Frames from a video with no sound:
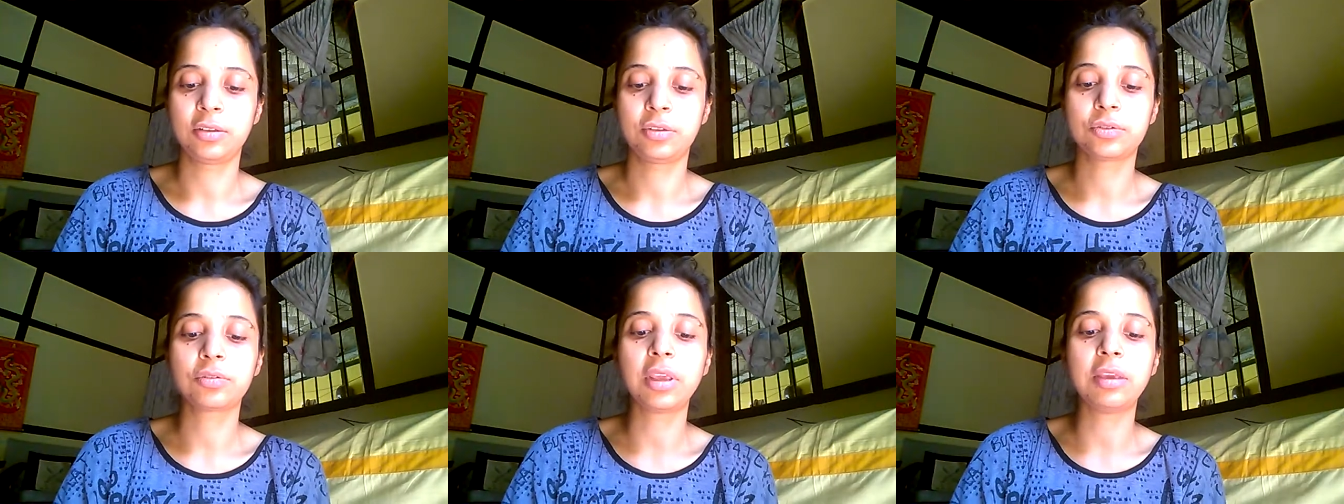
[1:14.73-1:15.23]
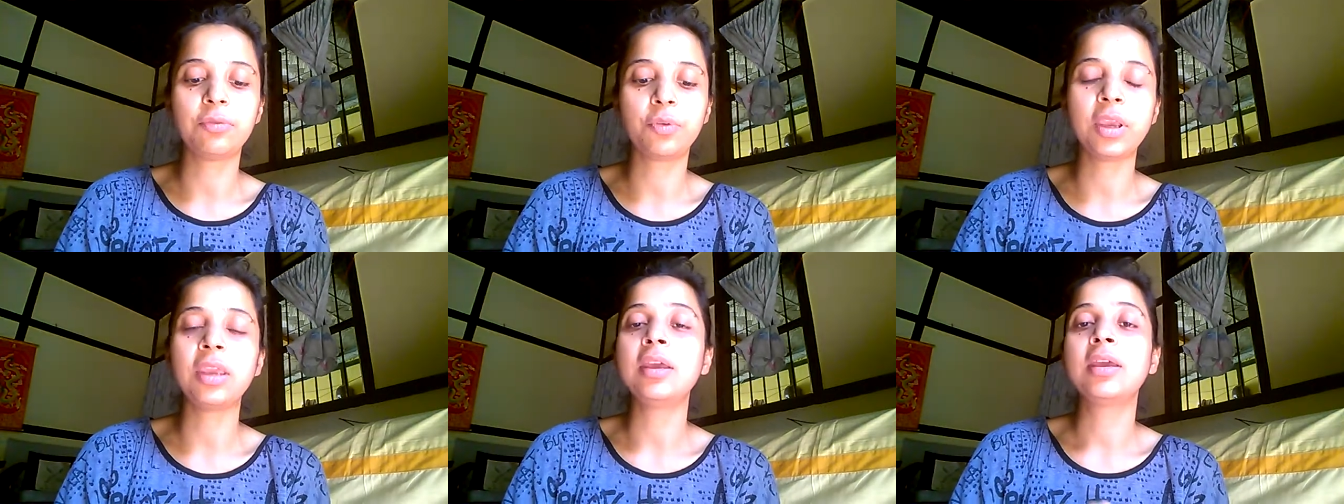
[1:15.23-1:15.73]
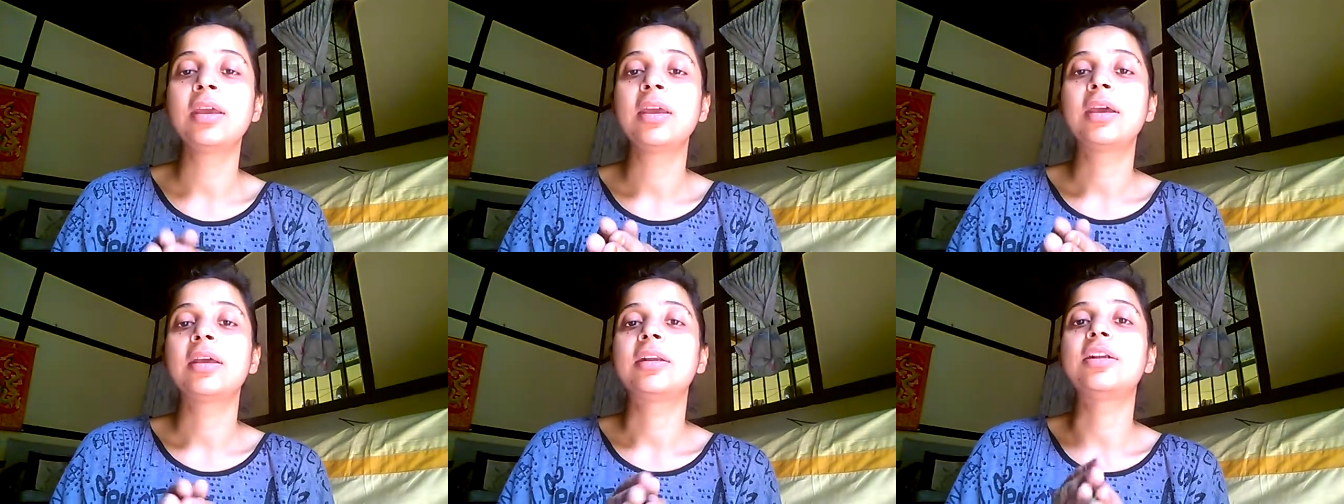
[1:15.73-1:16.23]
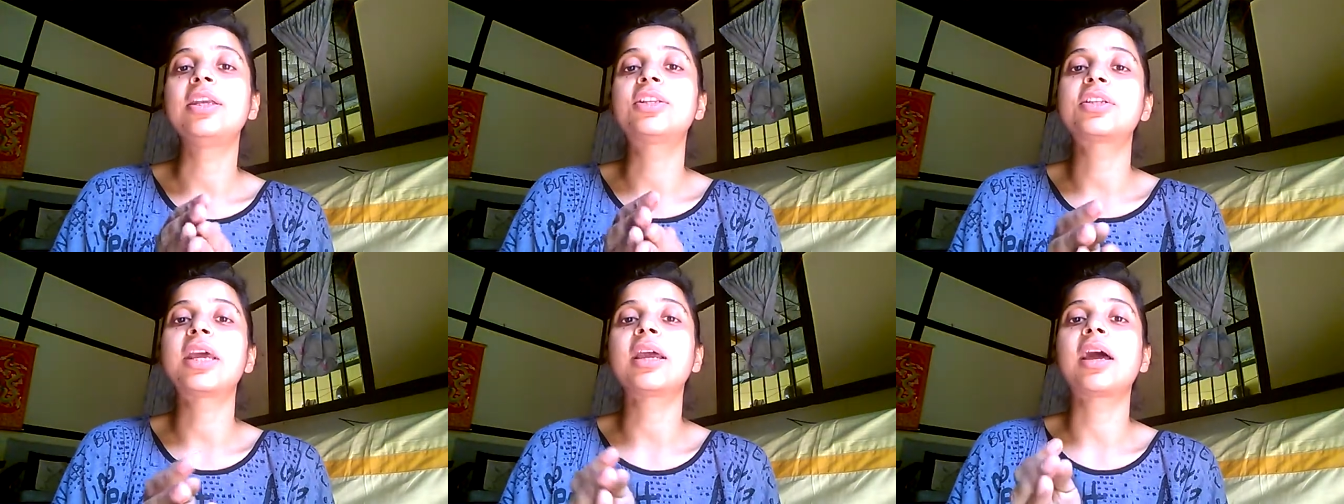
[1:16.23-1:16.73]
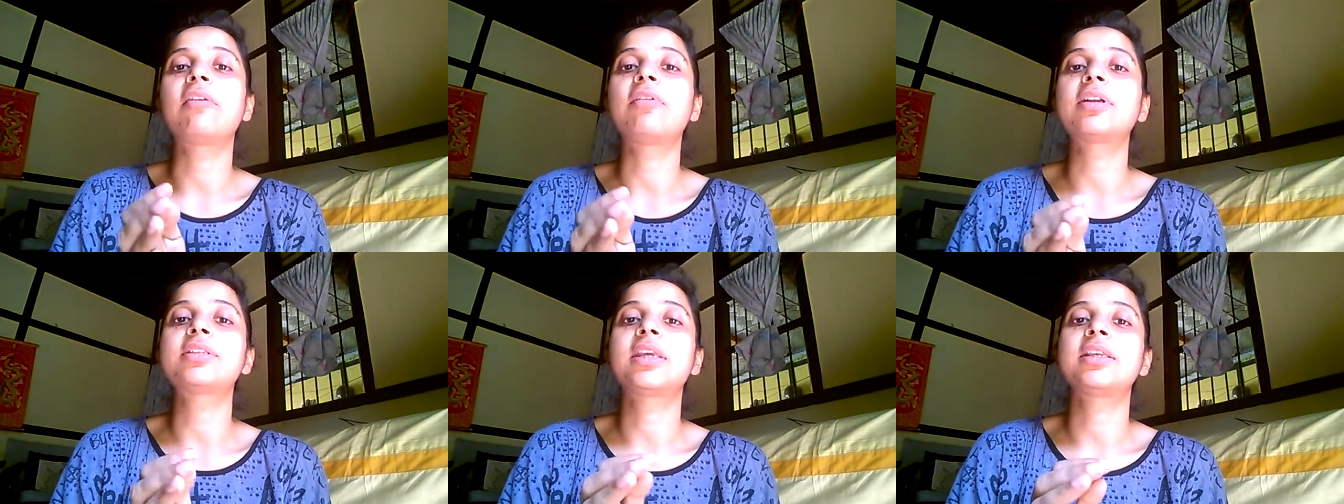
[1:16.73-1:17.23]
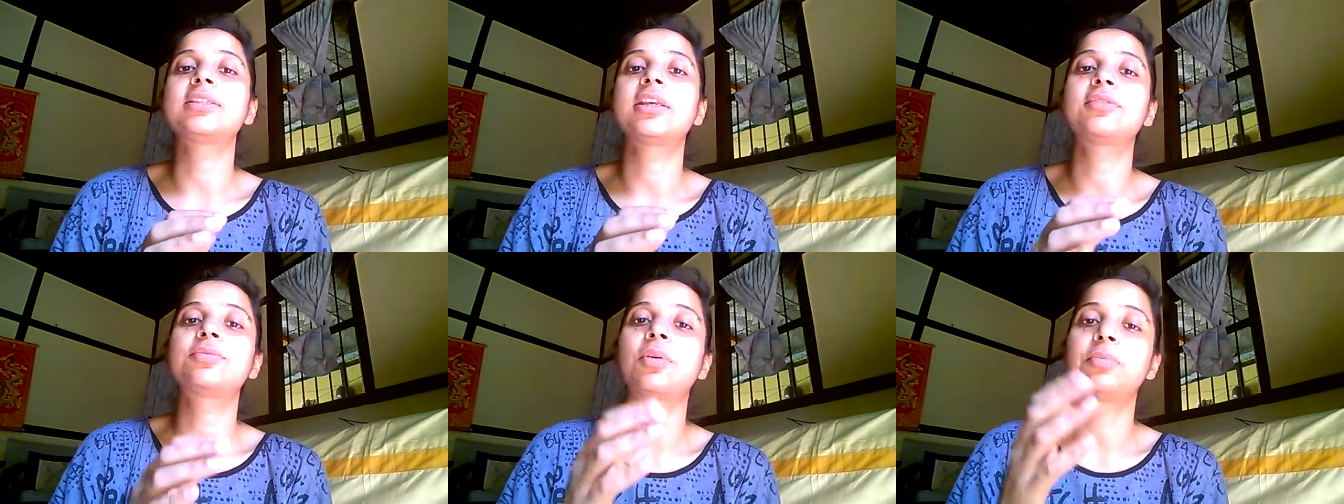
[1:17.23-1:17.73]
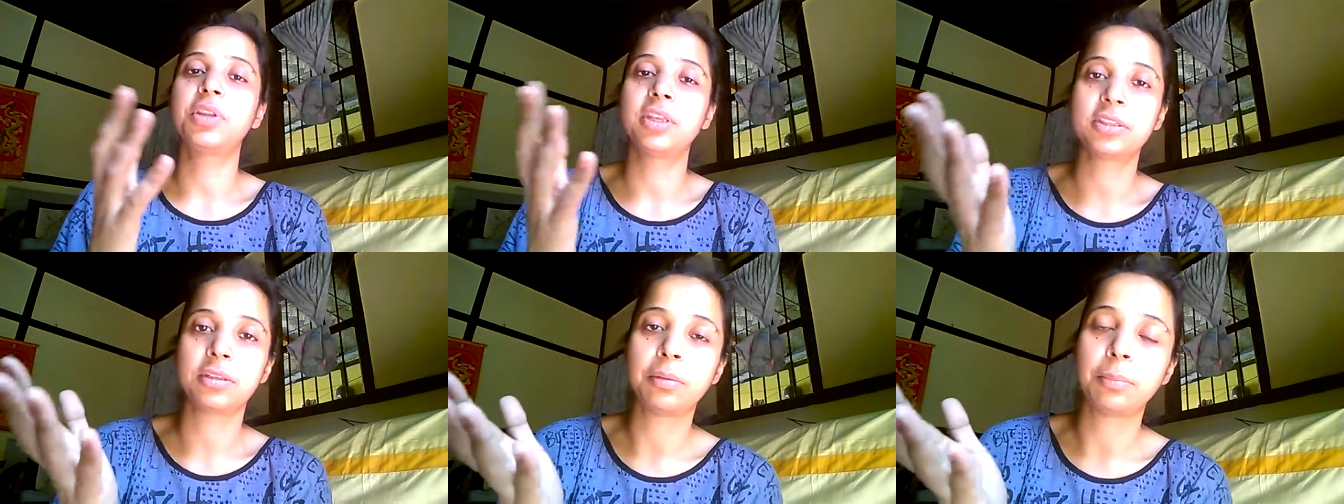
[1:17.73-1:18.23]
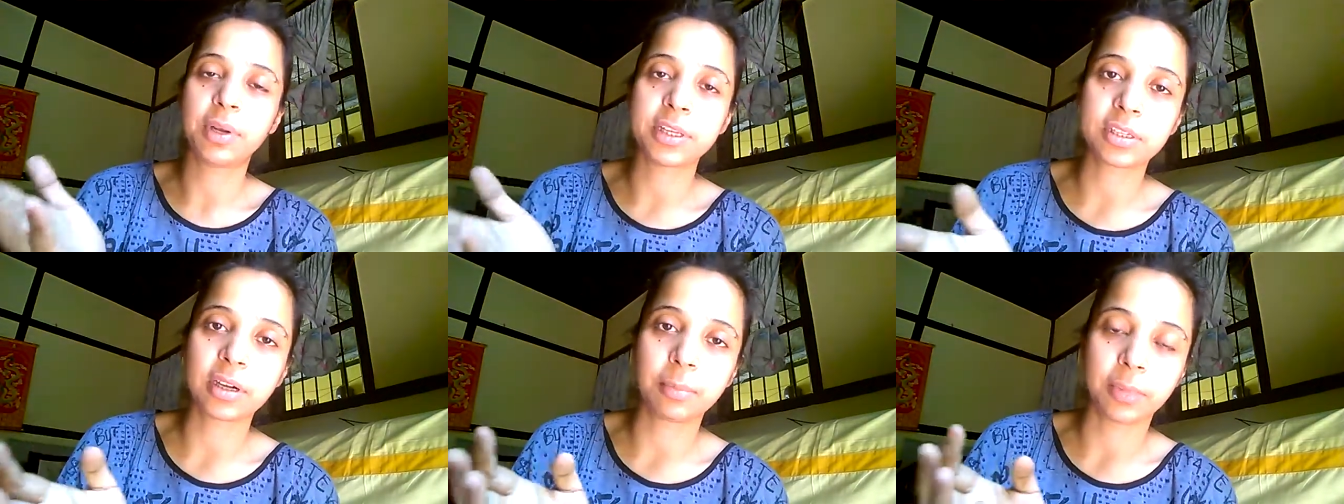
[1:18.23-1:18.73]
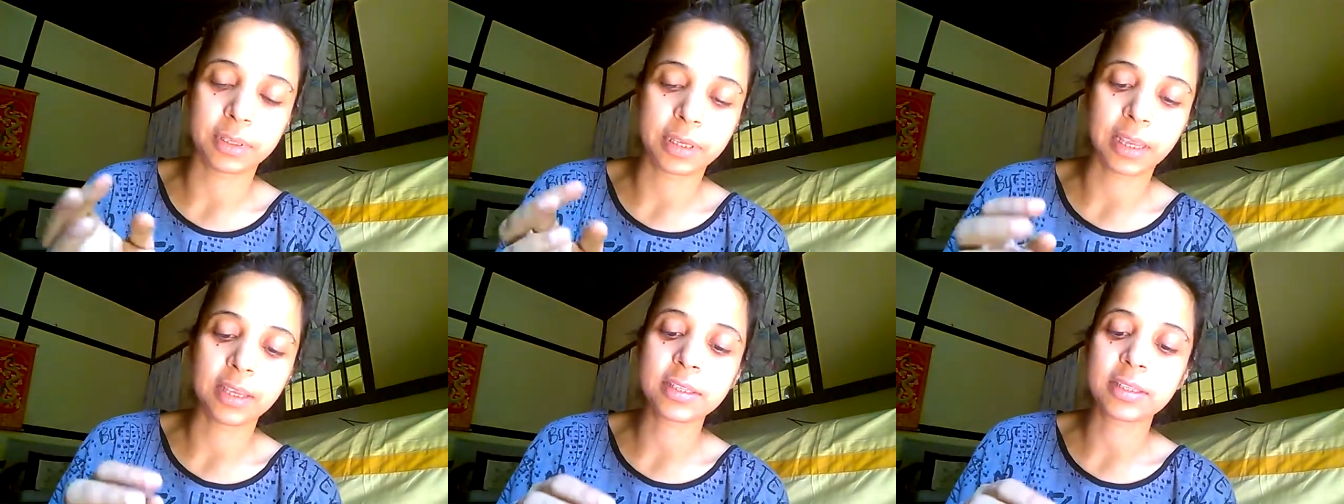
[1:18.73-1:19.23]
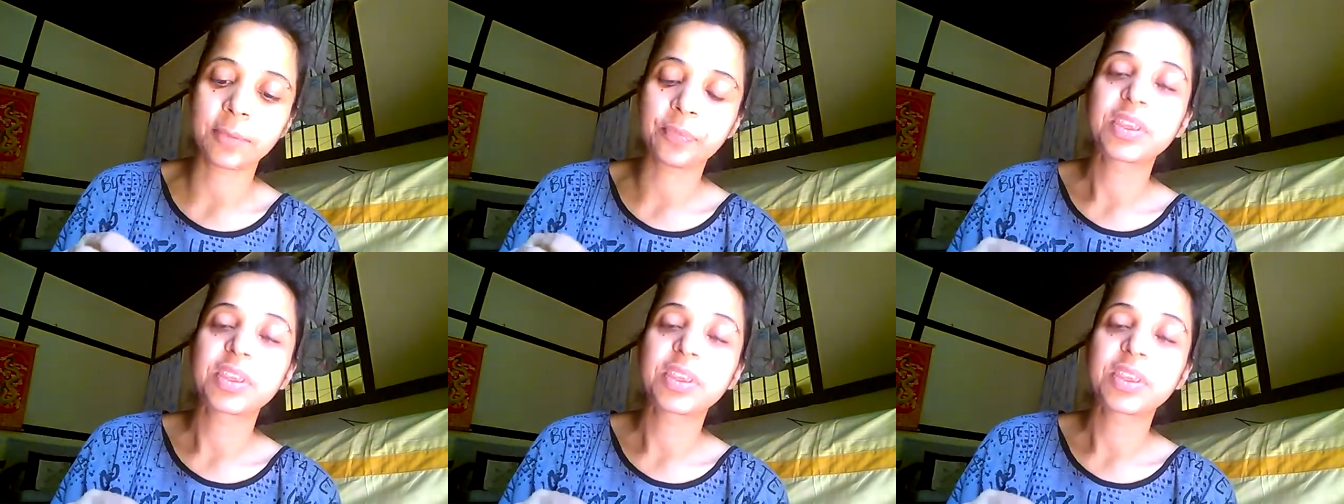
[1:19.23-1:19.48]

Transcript: So if we retract our senses from these pleasurable things,